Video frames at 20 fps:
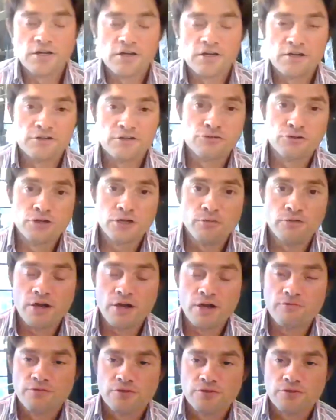agree with
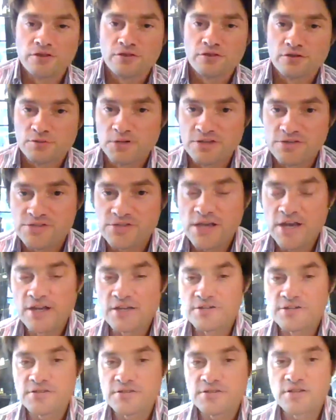everything that's been said,
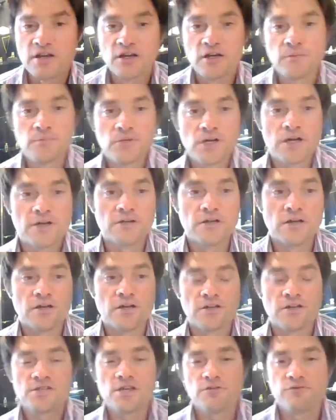and I
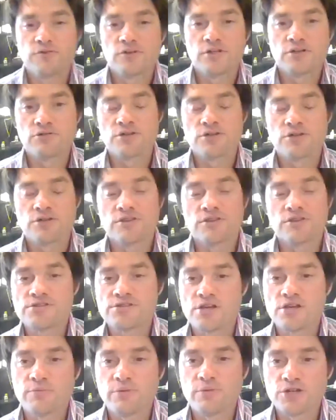definitely agree that it's
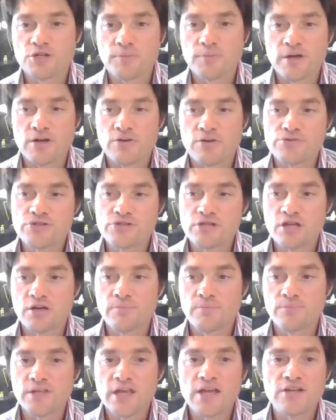so much about
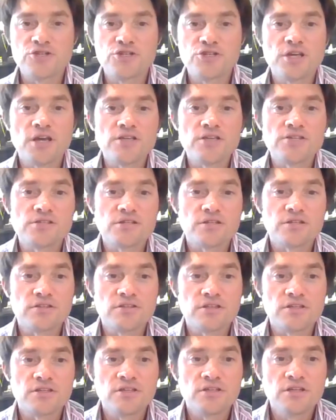educating
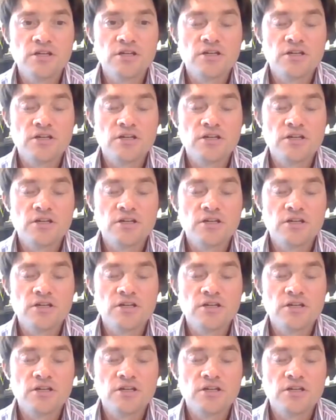the